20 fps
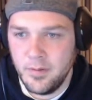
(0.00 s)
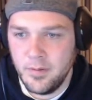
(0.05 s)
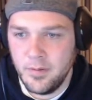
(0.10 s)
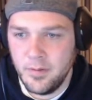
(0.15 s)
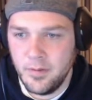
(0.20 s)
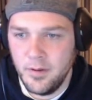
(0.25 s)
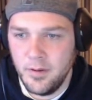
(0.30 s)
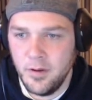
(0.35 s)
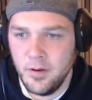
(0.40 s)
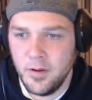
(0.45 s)

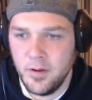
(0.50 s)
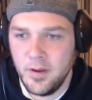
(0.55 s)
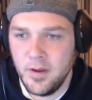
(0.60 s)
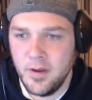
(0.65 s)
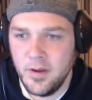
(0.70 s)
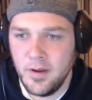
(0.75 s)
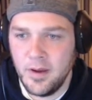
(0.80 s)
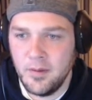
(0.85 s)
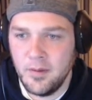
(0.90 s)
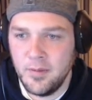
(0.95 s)
Oh, yeah.
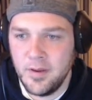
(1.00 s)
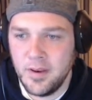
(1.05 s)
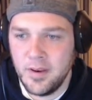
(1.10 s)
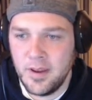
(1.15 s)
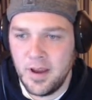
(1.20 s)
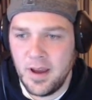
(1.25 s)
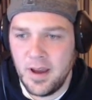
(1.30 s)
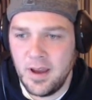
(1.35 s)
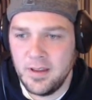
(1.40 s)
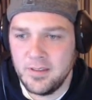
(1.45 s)
I mean,
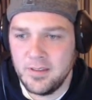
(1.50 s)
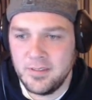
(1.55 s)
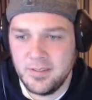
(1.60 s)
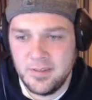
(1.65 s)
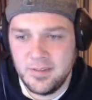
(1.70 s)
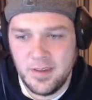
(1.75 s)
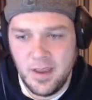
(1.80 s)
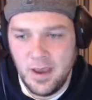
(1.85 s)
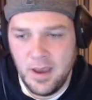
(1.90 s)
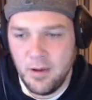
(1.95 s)
I
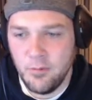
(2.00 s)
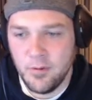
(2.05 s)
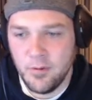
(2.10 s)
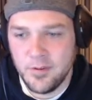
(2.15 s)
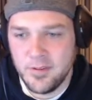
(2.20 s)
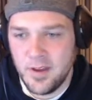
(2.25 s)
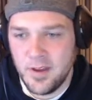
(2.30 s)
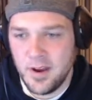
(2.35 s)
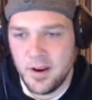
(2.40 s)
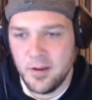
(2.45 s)
was
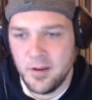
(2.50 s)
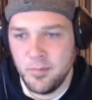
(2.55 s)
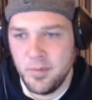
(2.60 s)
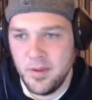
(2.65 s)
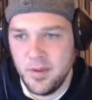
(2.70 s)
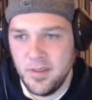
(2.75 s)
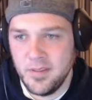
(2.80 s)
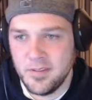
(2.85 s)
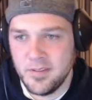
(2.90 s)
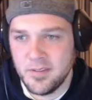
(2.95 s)
not going to play
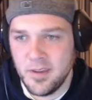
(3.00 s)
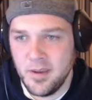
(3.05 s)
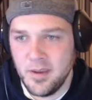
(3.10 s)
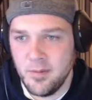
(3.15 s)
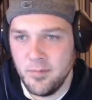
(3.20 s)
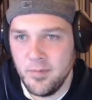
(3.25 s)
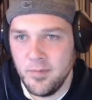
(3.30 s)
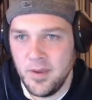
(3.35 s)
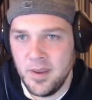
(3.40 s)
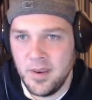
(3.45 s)
this
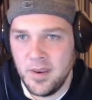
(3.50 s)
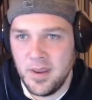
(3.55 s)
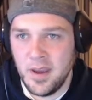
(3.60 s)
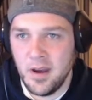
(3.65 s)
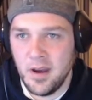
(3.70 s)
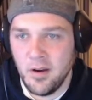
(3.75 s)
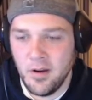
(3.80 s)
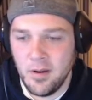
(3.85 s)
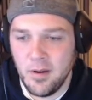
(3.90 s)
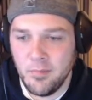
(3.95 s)
game, and
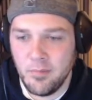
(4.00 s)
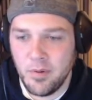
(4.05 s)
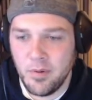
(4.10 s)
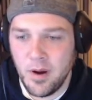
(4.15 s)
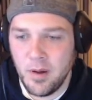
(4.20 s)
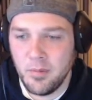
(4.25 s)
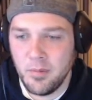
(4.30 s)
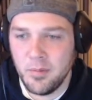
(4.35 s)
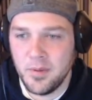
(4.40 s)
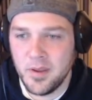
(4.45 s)
now I'm
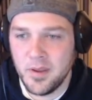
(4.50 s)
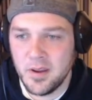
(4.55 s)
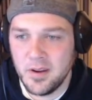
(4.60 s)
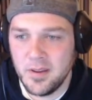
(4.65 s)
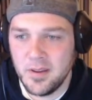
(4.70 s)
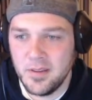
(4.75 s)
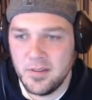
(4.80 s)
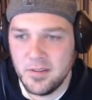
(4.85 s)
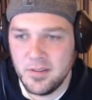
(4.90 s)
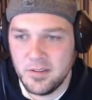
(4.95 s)
probably going to
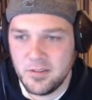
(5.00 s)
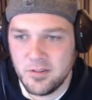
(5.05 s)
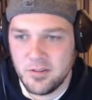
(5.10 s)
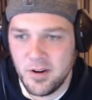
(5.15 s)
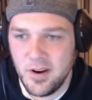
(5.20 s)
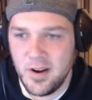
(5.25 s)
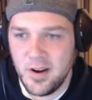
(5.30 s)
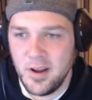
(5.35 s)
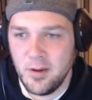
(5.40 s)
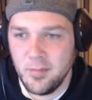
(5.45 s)
at least try
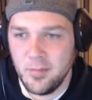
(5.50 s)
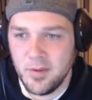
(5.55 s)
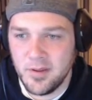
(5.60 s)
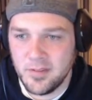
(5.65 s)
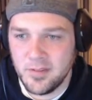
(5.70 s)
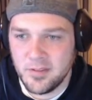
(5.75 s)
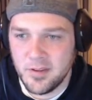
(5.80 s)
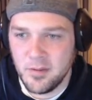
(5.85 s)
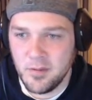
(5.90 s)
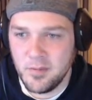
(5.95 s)
it out because
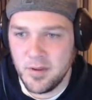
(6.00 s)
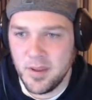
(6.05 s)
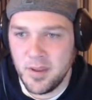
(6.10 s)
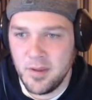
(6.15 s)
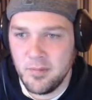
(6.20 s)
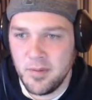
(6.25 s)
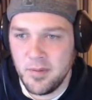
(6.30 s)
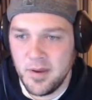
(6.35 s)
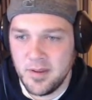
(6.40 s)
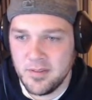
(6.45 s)
it's coming to Game
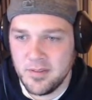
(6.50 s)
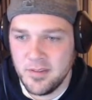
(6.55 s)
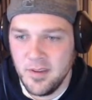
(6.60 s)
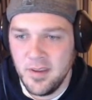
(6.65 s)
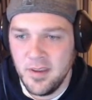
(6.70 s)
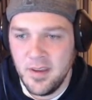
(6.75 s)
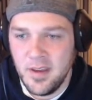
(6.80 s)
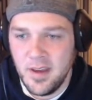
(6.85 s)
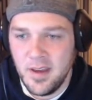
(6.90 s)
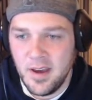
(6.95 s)
Pass.
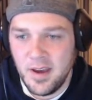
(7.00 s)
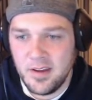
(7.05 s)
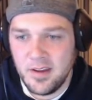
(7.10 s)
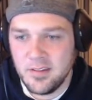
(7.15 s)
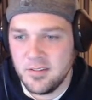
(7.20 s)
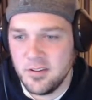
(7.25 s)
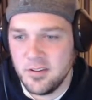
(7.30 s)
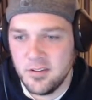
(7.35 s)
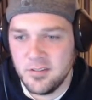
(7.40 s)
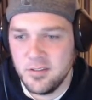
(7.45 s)
I just
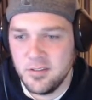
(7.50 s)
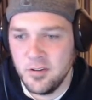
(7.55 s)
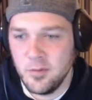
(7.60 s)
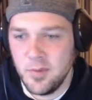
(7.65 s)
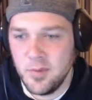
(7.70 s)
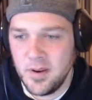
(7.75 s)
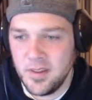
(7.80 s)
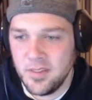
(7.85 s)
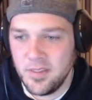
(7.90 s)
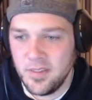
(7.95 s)
heard too
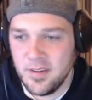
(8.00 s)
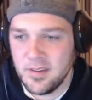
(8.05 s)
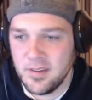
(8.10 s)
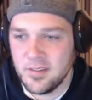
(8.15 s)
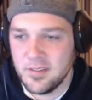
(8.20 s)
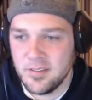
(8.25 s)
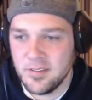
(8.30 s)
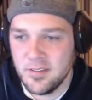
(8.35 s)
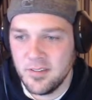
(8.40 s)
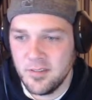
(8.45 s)
many
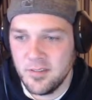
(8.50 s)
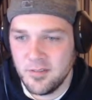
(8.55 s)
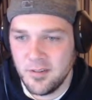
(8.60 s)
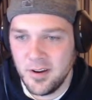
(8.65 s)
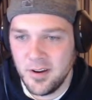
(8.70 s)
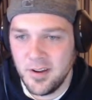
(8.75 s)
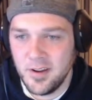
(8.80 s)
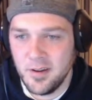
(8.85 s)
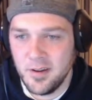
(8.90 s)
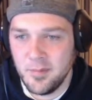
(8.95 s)
things,
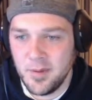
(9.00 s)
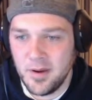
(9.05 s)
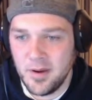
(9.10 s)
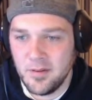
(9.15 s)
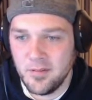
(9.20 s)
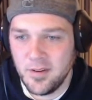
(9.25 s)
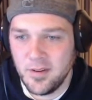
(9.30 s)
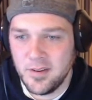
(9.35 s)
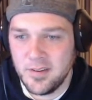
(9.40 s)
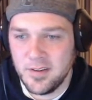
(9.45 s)
right, about
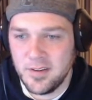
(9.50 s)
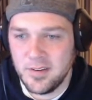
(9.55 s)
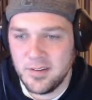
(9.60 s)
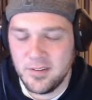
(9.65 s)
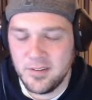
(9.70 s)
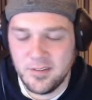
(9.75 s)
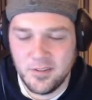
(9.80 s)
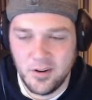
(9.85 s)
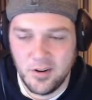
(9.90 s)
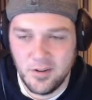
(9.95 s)
Red Dead.
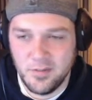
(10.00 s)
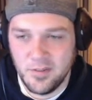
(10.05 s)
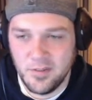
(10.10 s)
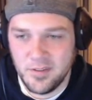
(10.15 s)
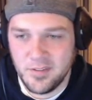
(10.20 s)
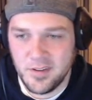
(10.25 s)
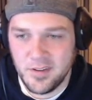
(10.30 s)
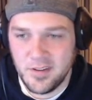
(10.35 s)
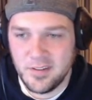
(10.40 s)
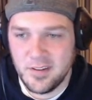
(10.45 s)
Sorry for the
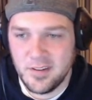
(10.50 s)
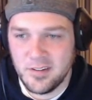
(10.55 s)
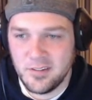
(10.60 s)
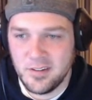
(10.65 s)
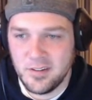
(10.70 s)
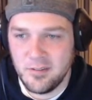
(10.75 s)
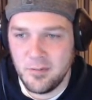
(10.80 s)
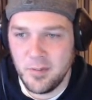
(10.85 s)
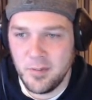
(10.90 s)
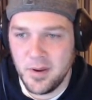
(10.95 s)
side tangent,
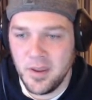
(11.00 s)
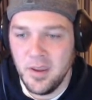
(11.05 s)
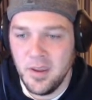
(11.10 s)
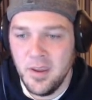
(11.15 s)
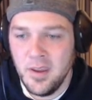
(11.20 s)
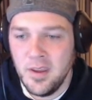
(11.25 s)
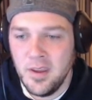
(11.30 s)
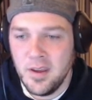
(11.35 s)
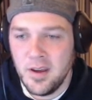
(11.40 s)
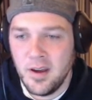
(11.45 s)
everybody.
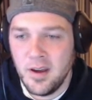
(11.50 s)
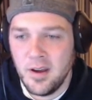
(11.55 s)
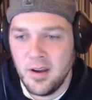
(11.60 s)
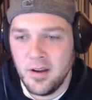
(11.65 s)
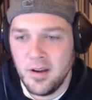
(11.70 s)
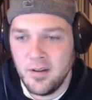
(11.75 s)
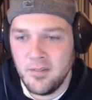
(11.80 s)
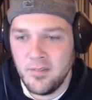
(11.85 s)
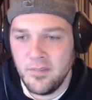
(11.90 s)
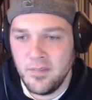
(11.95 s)
Nope.